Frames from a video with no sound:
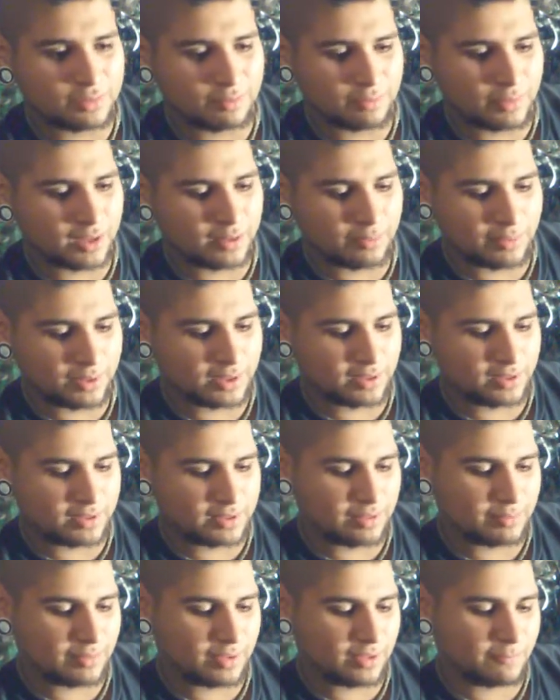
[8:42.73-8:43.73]

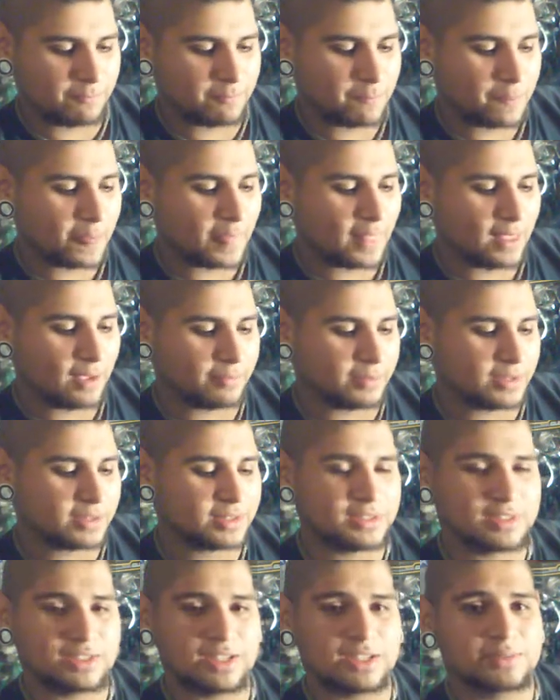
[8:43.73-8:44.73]
Because
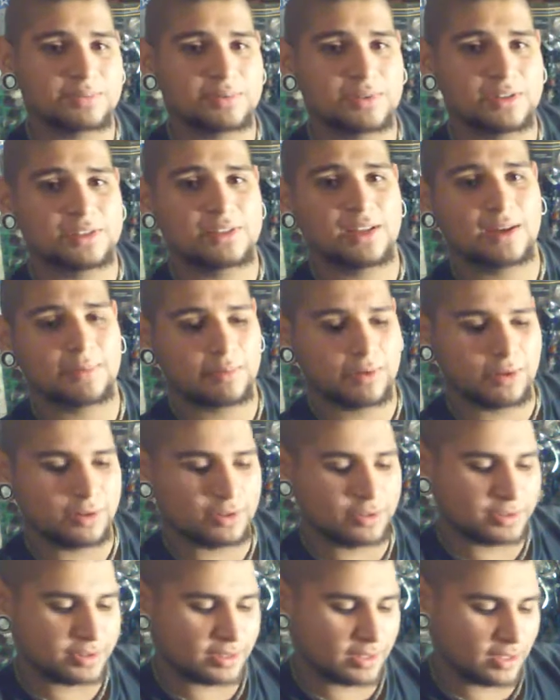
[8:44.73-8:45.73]
basically Shakespeare is like
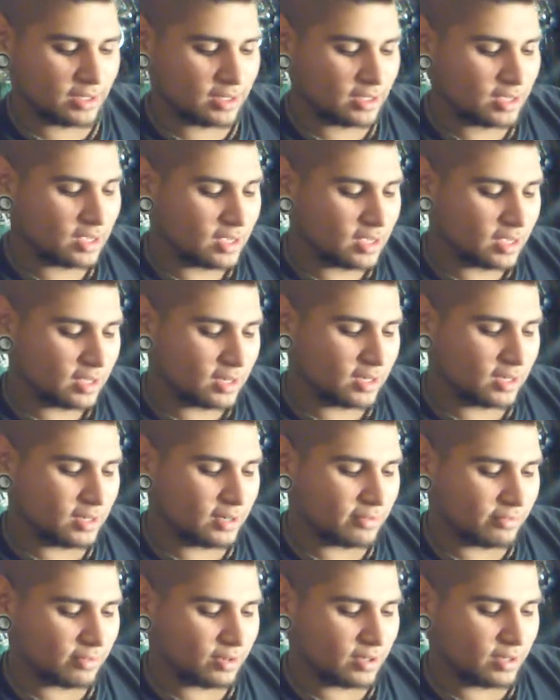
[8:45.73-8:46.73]
producing
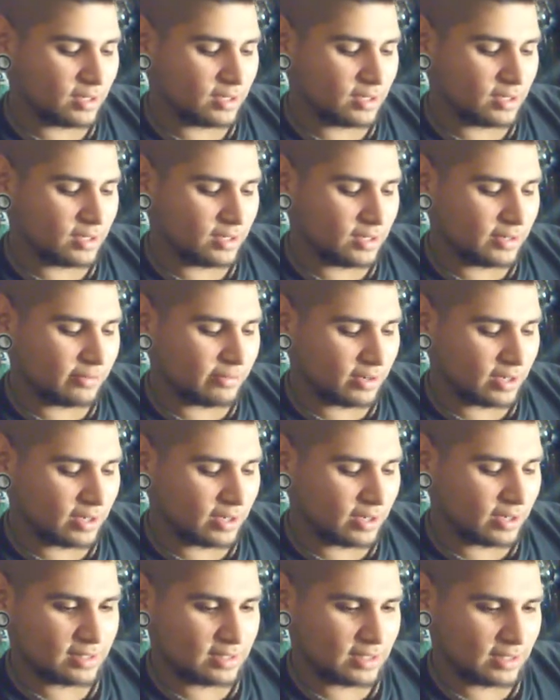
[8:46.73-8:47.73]
different
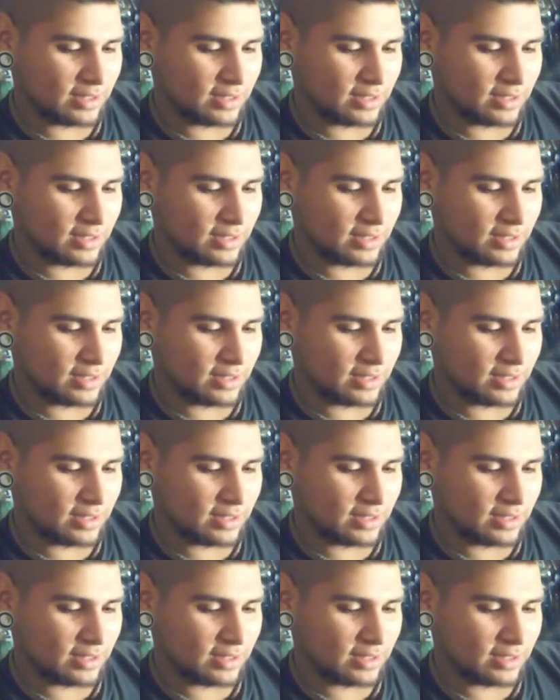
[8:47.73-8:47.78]
kinds.